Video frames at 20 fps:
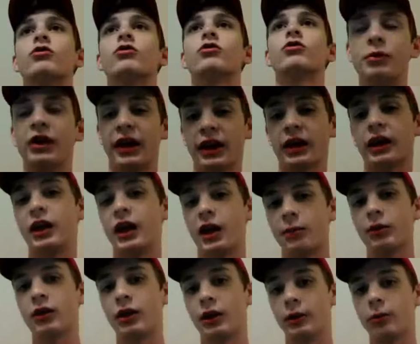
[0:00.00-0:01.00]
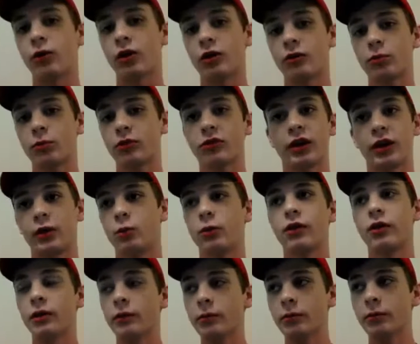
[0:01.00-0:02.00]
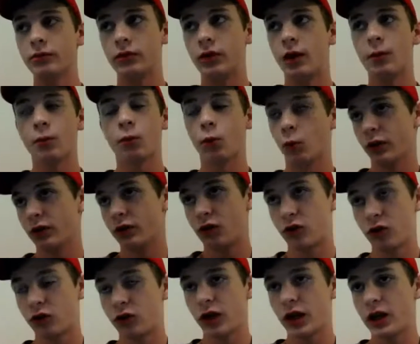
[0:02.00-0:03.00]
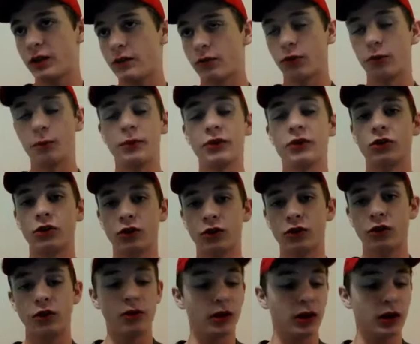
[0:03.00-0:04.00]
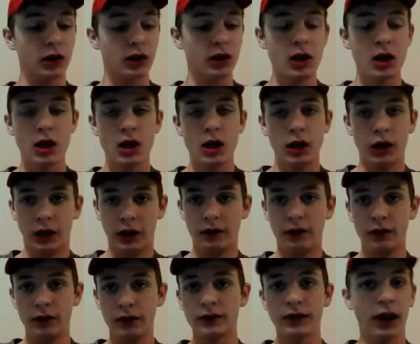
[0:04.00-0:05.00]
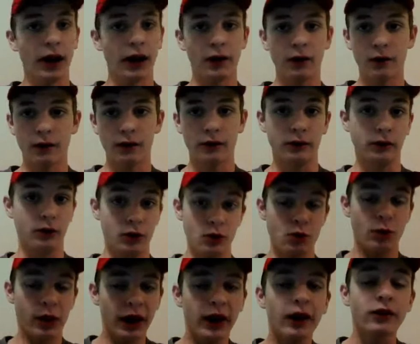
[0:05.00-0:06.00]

extremely economically prosperous. Like, we're the number one state for business in the entire U.S.